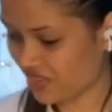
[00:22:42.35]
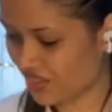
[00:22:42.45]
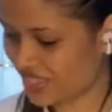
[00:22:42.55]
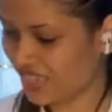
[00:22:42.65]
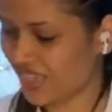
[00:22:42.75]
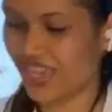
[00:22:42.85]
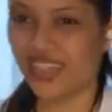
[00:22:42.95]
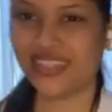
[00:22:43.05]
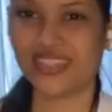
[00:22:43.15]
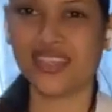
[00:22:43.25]
Ortega
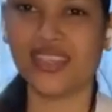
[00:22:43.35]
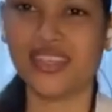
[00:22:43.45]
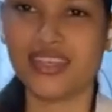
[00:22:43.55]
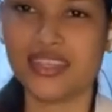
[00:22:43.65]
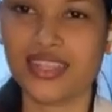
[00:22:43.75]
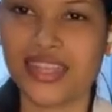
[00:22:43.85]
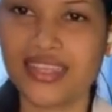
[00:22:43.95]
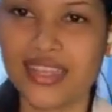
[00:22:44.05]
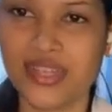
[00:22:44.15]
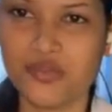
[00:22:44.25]
has their
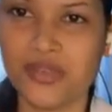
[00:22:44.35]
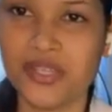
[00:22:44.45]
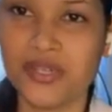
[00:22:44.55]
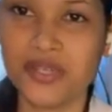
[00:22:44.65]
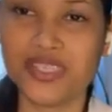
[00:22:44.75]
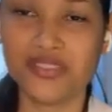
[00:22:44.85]
sliced jalapenos.